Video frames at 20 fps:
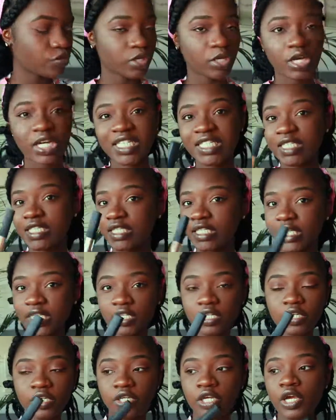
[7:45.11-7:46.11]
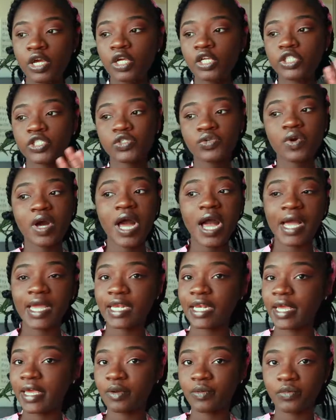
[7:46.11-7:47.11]
concealer to
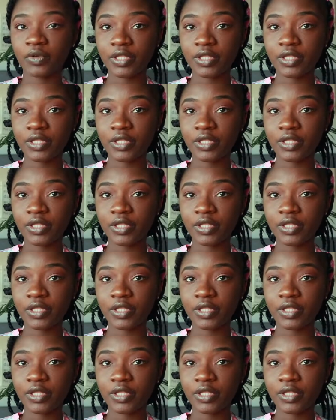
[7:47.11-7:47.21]
highlight